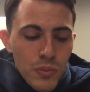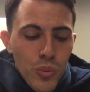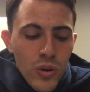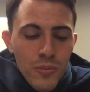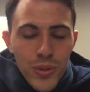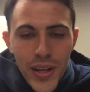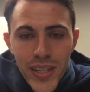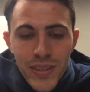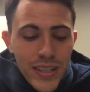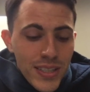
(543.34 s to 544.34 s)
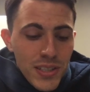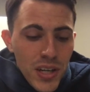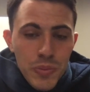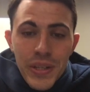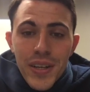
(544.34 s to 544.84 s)
important player, and it
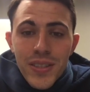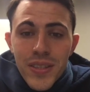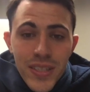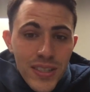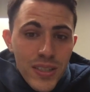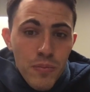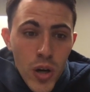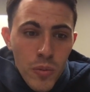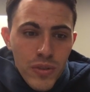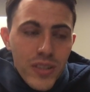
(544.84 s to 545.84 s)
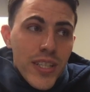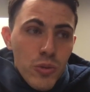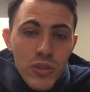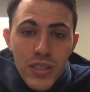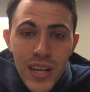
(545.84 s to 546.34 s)
sucks because this is a moment. This
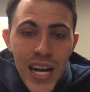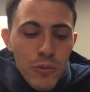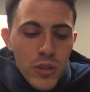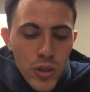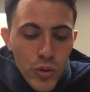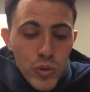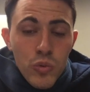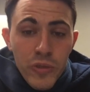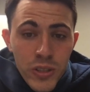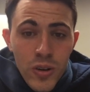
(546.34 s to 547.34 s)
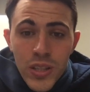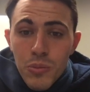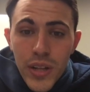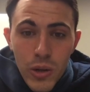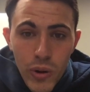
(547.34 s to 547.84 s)
was the time where Jones was really starting to
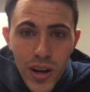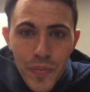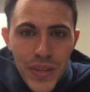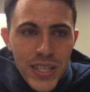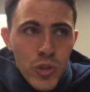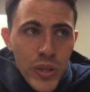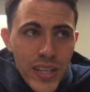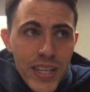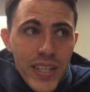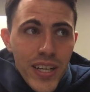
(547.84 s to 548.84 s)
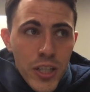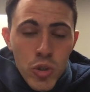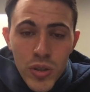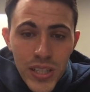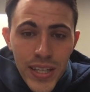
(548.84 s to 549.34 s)
play well. He
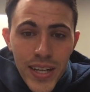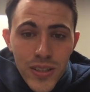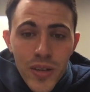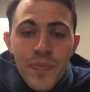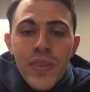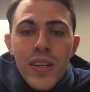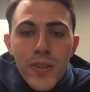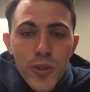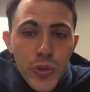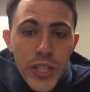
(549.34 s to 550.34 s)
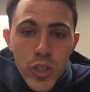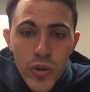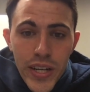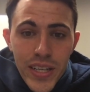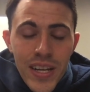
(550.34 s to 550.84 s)
strung together three
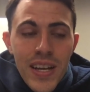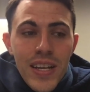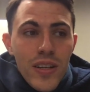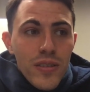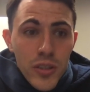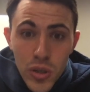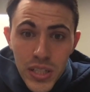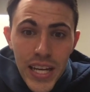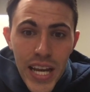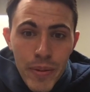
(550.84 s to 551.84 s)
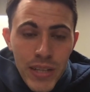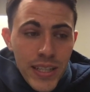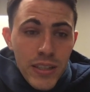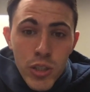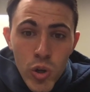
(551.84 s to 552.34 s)
straight good games. I
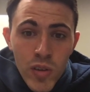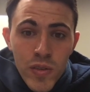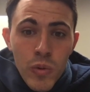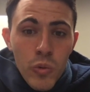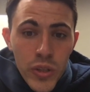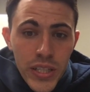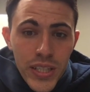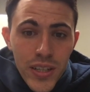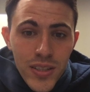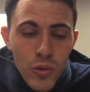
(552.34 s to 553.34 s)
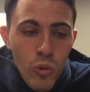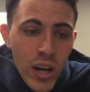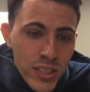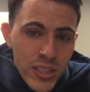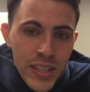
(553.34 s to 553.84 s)
think two of them were really good. The
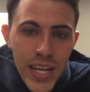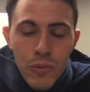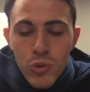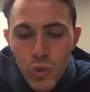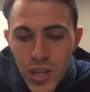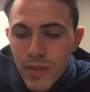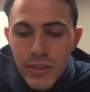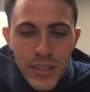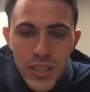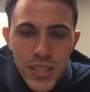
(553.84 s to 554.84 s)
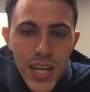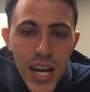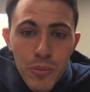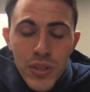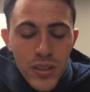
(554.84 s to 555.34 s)
Washington game was whatever. He did his
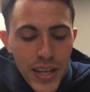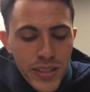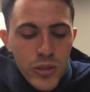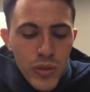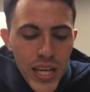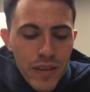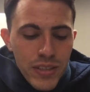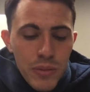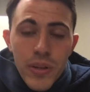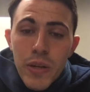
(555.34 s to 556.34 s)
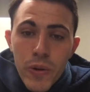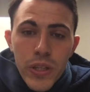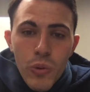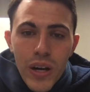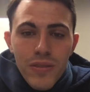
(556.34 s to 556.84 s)
job. But the last two games, he played
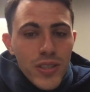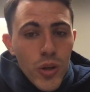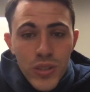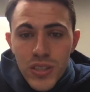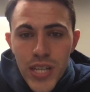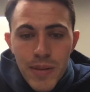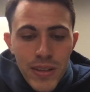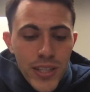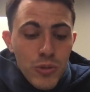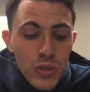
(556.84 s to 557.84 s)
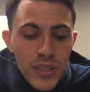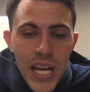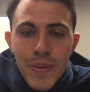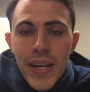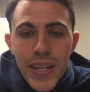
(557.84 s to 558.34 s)
really well. So it's a shame that this was the
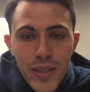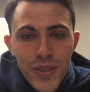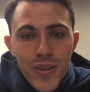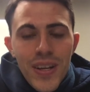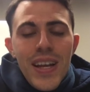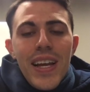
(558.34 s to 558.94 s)
time he got injured